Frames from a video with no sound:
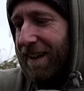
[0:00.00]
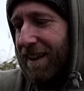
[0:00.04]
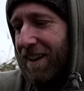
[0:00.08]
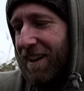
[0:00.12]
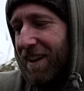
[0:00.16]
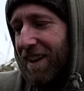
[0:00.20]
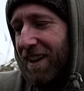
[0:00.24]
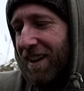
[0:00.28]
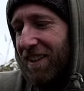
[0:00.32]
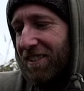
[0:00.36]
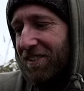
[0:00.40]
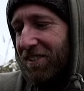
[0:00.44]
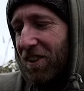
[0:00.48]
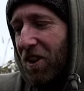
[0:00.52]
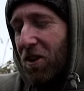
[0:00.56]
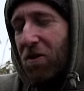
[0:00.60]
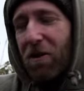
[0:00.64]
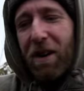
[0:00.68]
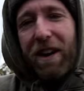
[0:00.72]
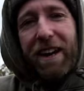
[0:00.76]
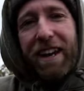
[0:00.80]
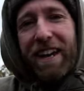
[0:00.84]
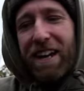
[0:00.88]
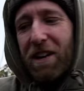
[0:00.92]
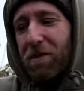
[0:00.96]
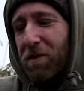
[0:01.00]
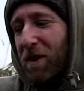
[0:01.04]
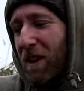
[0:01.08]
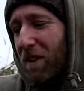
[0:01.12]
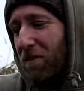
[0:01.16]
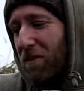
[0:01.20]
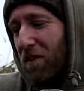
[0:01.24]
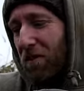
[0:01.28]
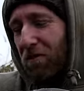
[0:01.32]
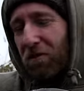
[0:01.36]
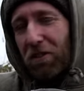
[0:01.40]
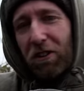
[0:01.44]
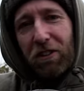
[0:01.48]
just enough to get one
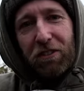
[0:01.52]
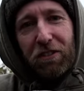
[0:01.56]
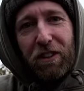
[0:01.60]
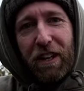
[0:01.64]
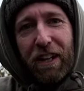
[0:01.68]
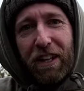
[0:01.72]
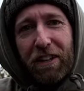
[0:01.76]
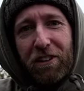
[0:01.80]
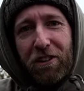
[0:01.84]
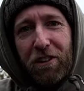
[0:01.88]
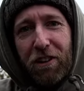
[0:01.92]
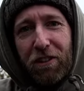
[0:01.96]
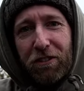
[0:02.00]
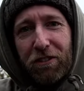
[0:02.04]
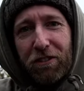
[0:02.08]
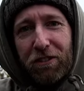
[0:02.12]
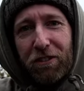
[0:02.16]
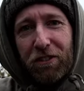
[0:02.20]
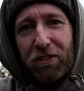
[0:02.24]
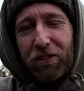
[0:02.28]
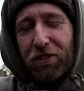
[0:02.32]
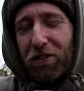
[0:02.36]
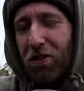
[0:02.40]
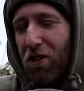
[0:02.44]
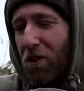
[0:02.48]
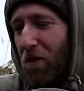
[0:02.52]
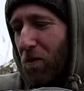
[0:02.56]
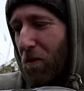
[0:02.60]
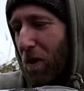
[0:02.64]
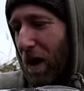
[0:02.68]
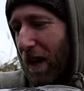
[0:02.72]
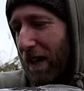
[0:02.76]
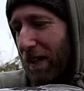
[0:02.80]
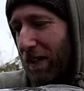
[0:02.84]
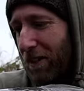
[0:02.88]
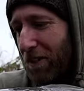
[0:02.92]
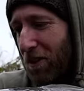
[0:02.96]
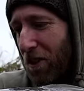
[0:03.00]
quick bite.
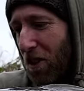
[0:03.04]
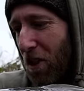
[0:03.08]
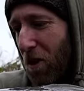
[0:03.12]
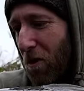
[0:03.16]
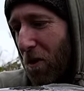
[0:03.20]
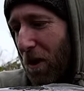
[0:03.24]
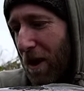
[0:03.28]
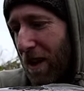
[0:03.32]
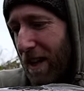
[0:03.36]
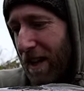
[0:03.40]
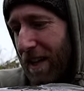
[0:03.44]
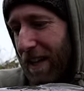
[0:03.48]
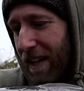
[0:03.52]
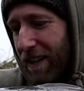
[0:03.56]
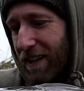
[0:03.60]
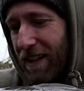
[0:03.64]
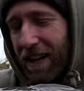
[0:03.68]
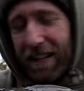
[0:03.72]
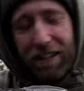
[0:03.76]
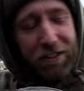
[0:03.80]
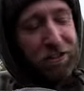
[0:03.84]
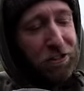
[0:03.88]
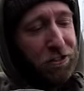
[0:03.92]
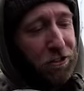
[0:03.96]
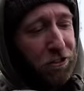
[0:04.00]
So this is the mix that